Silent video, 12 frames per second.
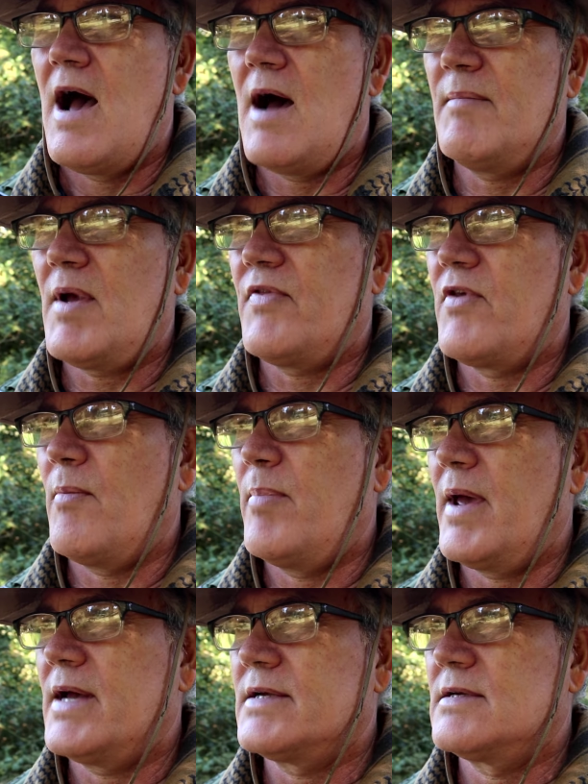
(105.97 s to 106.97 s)
I'm not the
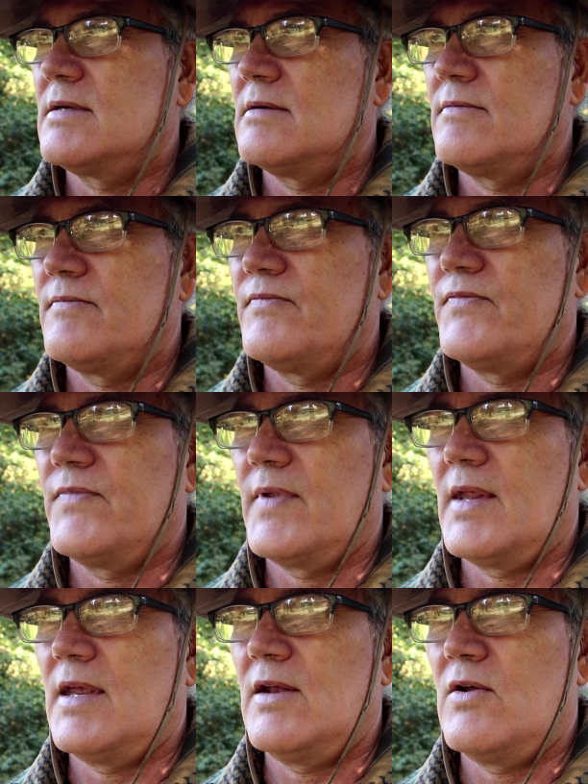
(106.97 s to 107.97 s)
best
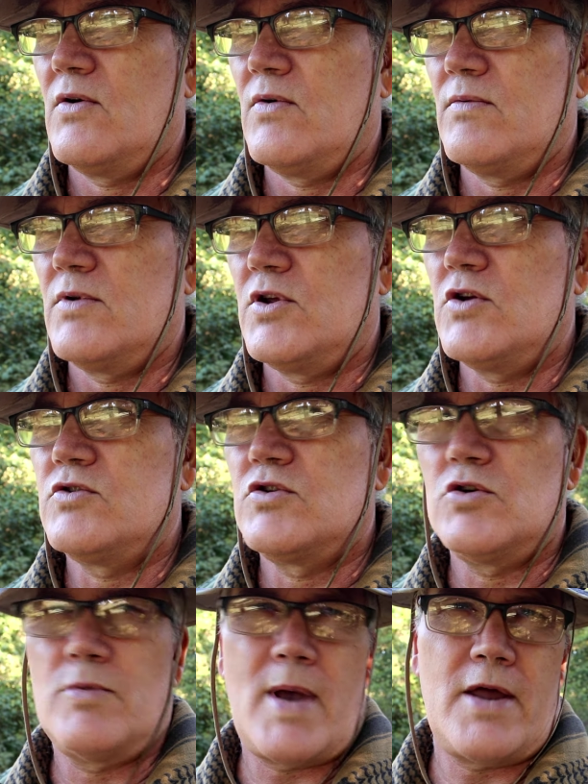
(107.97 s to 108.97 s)
you know
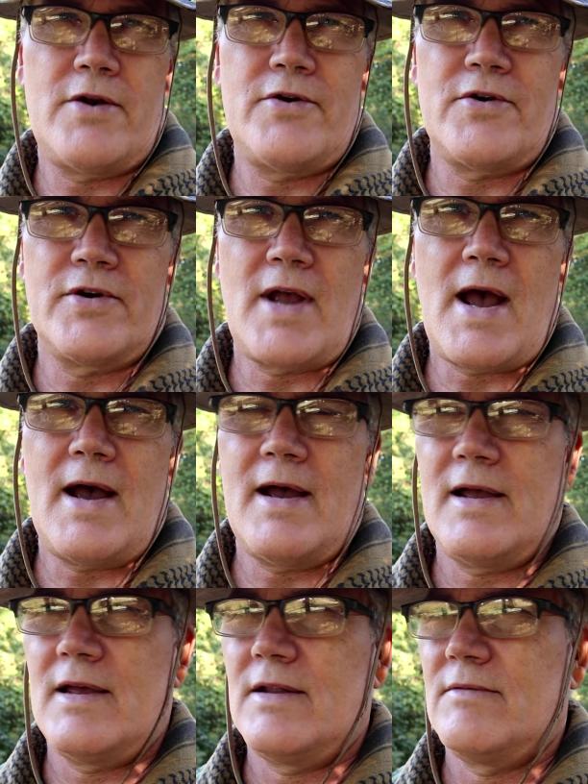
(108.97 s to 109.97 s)
YouTube editor guy
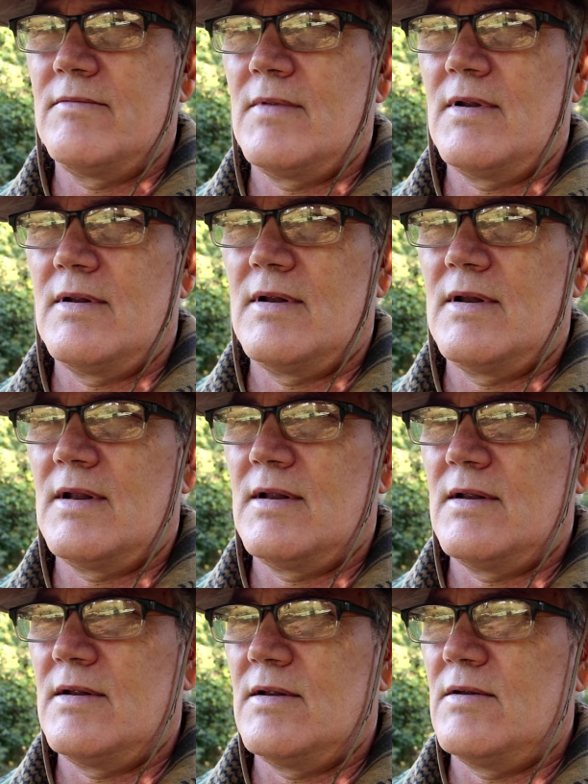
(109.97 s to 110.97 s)
and
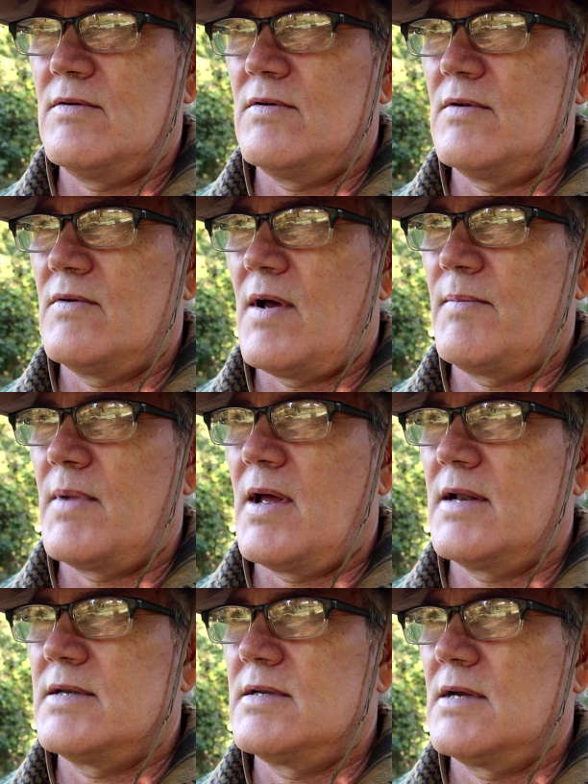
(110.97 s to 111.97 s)
I'm
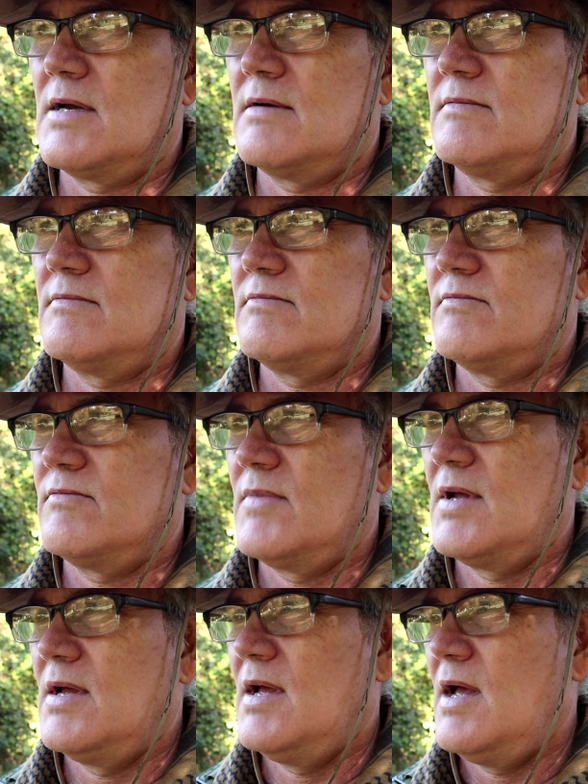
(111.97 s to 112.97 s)
not uh,
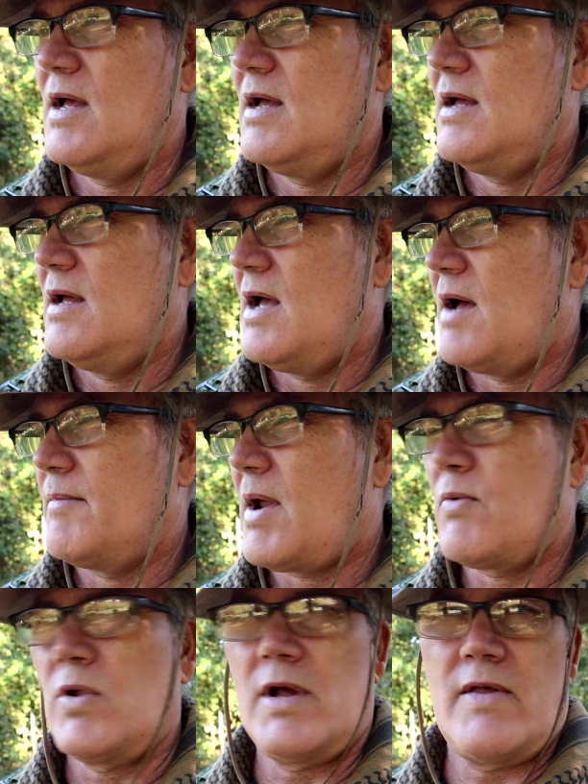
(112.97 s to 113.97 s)
I'm not
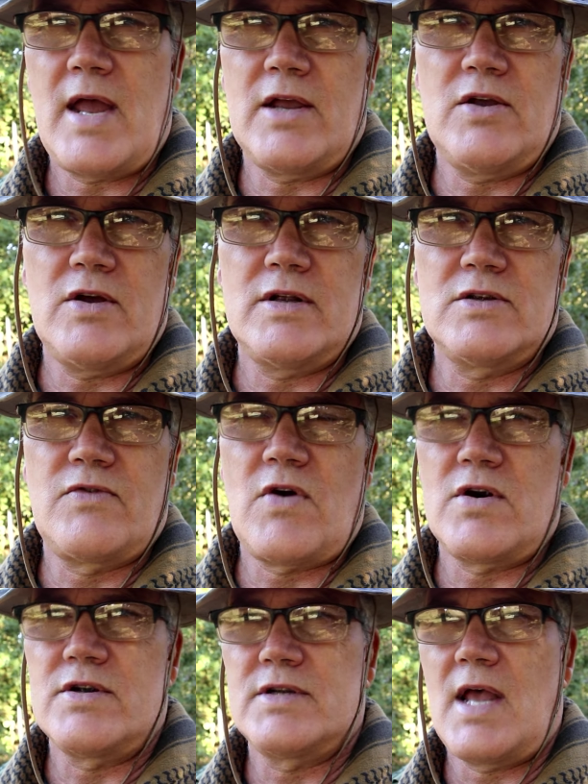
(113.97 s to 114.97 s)
really that good as
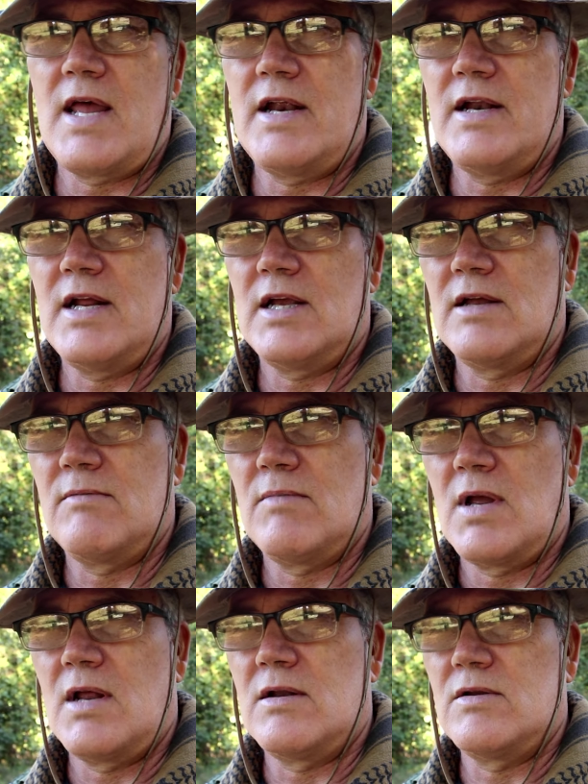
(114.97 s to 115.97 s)
far as editing and,
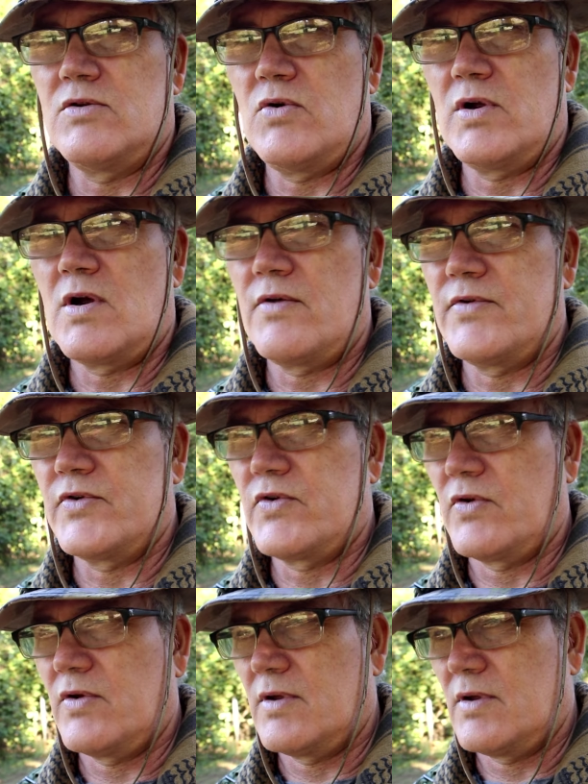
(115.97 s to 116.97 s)
and doing all these
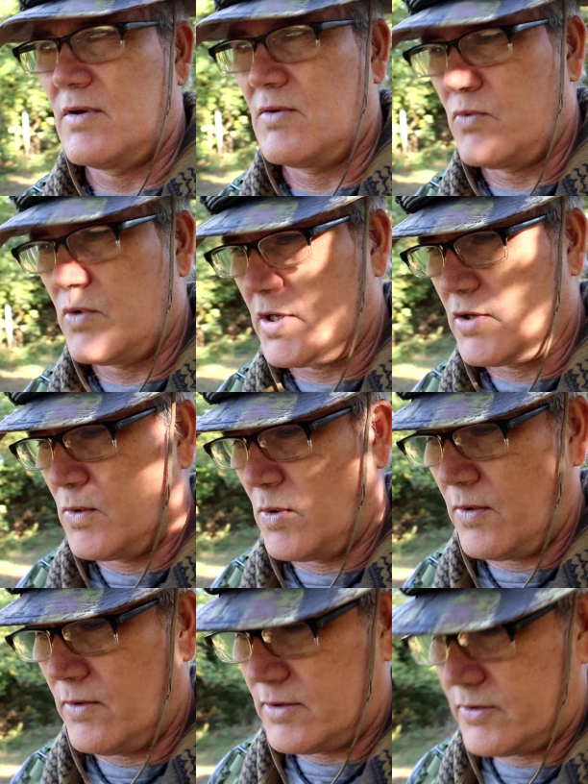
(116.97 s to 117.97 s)
really
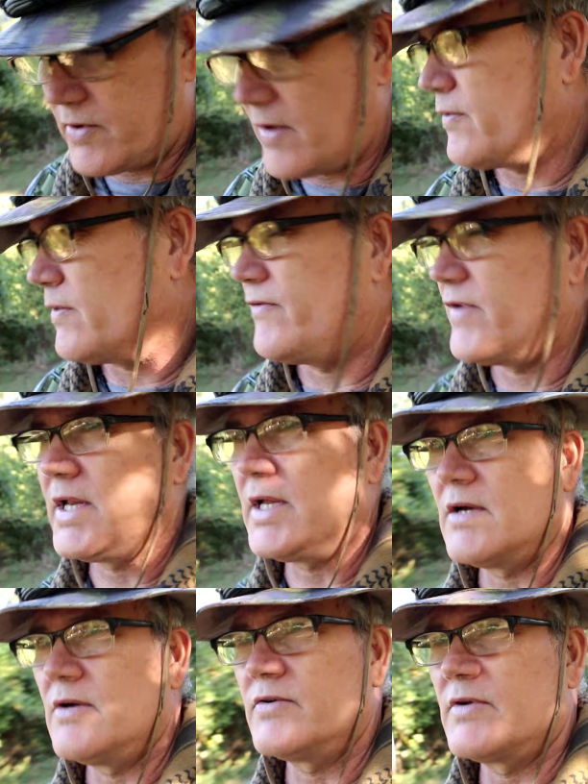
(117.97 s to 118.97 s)
cool stuff with videos.